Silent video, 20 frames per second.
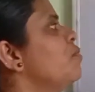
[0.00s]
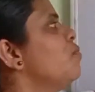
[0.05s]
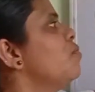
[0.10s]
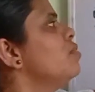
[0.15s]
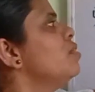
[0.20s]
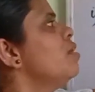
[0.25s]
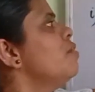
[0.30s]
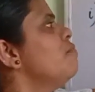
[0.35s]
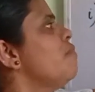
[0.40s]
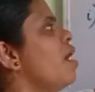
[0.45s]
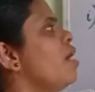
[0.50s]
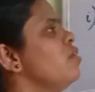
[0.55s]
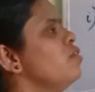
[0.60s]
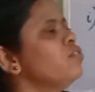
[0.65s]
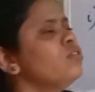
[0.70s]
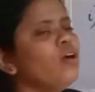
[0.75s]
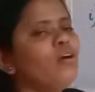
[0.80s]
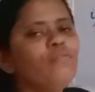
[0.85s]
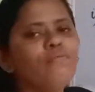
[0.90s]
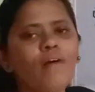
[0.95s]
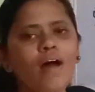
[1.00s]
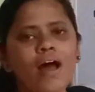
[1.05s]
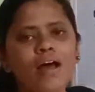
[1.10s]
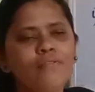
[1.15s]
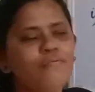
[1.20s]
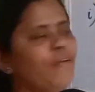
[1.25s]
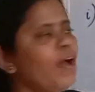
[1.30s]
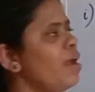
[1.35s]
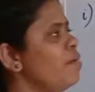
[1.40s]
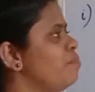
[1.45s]
know the values of
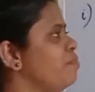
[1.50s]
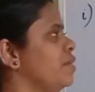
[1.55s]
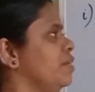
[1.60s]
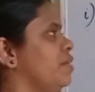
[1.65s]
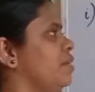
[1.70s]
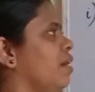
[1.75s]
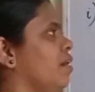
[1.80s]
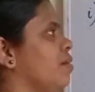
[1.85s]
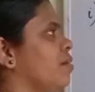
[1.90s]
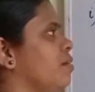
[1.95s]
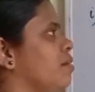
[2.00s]
alpha and beta.